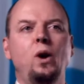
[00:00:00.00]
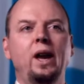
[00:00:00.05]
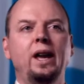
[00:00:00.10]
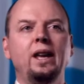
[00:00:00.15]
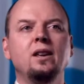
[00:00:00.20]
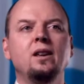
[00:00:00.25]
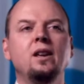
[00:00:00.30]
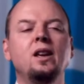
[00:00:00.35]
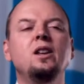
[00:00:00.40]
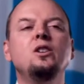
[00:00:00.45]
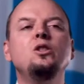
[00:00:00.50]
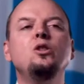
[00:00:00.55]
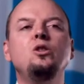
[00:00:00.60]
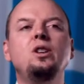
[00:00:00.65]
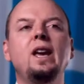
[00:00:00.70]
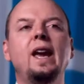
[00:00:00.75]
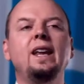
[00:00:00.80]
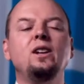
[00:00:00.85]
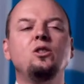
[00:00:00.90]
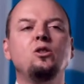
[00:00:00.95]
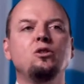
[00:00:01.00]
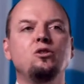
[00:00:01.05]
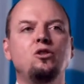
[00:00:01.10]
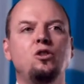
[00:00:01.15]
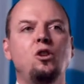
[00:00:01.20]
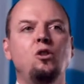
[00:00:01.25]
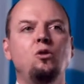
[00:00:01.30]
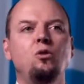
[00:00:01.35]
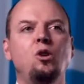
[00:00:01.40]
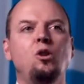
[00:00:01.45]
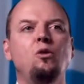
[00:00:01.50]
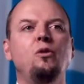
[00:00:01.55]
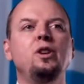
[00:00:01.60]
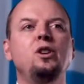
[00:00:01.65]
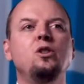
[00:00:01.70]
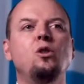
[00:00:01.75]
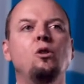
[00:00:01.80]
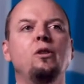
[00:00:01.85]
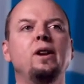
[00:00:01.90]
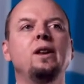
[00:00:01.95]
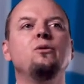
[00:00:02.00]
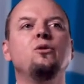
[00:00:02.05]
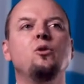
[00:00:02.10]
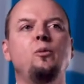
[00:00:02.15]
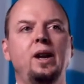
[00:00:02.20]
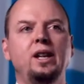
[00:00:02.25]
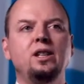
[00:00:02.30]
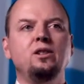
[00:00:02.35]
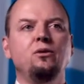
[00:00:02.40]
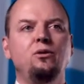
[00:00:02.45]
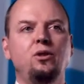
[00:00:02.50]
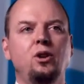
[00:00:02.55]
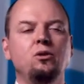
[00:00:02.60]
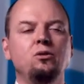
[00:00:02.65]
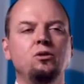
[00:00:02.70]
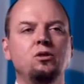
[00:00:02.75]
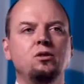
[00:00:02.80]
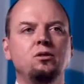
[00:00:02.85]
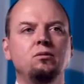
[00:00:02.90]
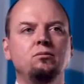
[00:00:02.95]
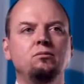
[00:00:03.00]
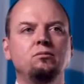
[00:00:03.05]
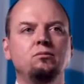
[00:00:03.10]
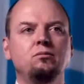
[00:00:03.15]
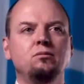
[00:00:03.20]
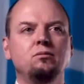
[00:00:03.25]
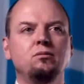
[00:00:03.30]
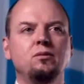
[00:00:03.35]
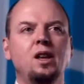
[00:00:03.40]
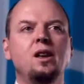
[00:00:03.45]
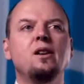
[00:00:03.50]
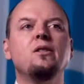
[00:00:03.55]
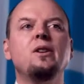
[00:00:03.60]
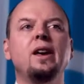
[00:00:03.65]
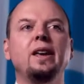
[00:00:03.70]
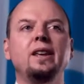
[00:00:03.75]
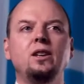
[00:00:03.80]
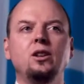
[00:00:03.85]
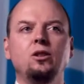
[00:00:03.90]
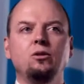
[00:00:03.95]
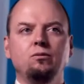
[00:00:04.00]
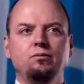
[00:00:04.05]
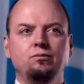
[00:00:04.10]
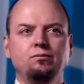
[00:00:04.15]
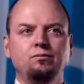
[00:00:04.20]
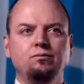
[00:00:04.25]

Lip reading: way to gain control over your information flows. Thank you.